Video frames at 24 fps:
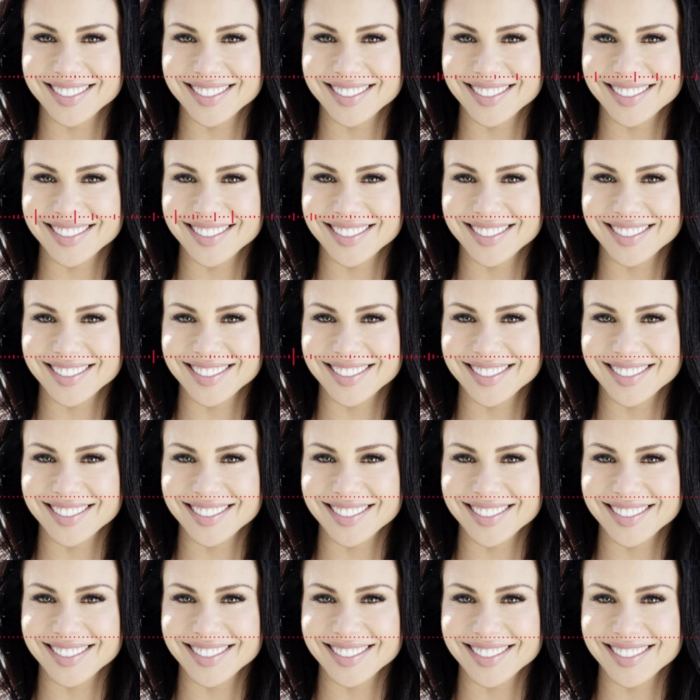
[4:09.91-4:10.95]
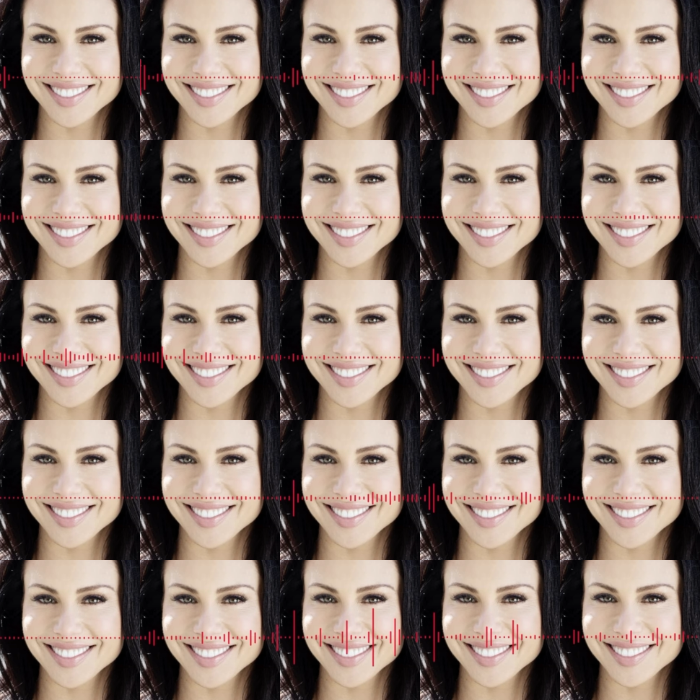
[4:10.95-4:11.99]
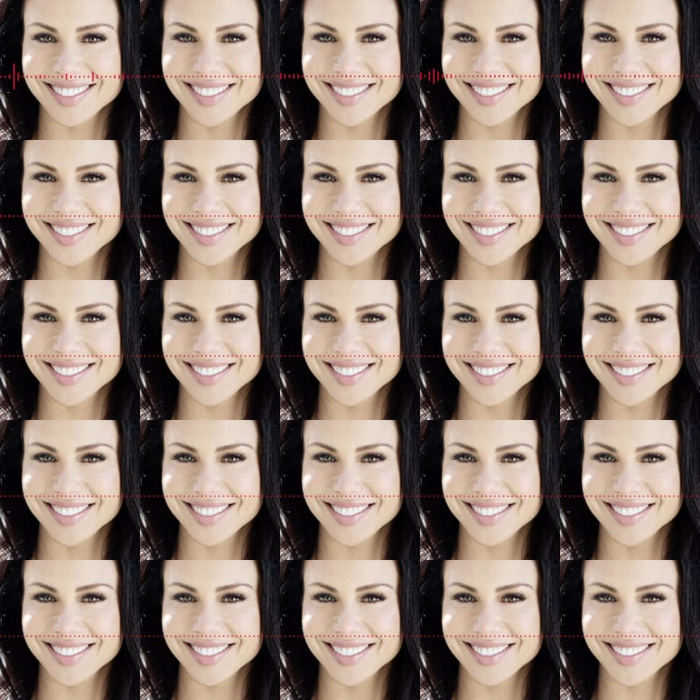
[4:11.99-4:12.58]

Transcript: and then was here headed for a fellowship.